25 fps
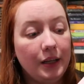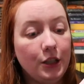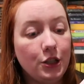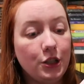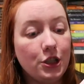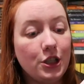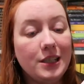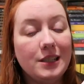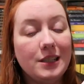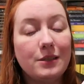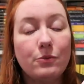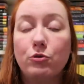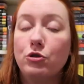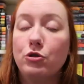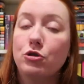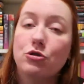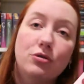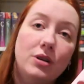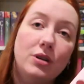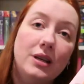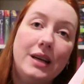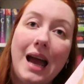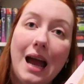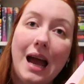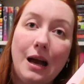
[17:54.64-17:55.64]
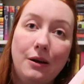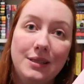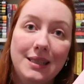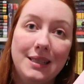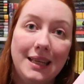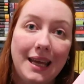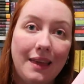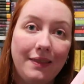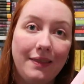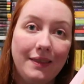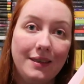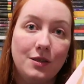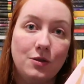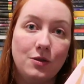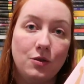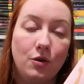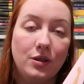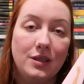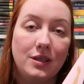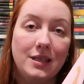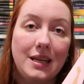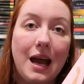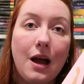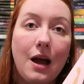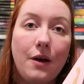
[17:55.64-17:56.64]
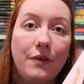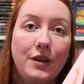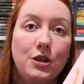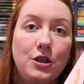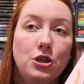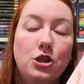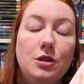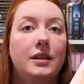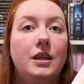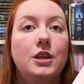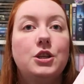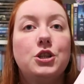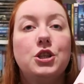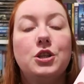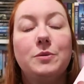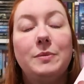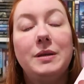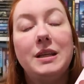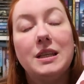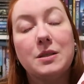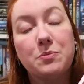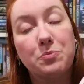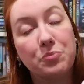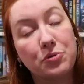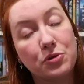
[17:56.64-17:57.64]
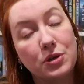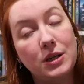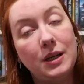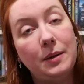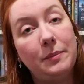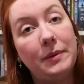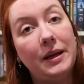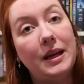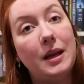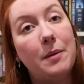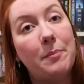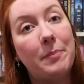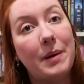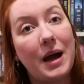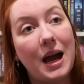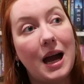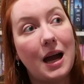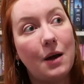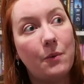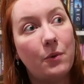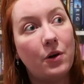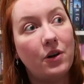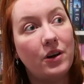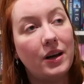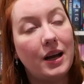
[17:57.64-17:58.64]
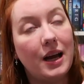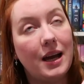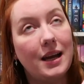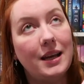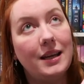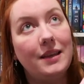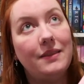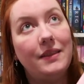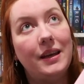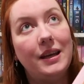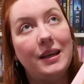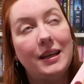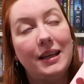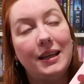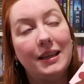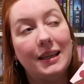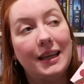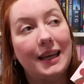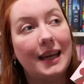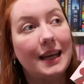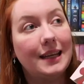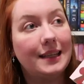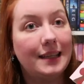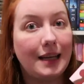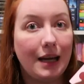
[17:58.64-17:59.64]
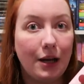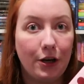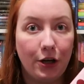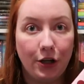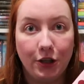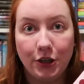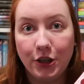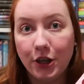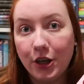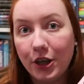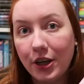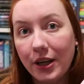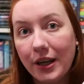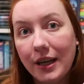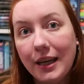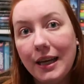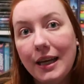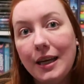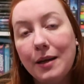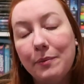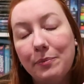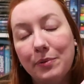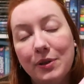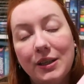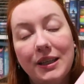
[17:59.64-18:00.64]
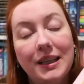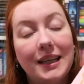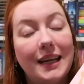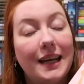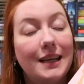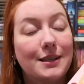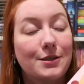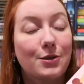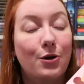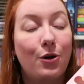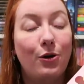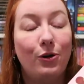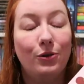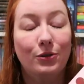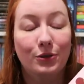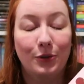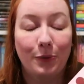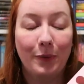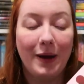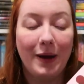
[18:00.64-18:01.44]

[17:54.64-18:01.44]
she's wondering how to get this sorted out. Then she meets Preem in a bar one night. They nearly get down and dirty, but he gets called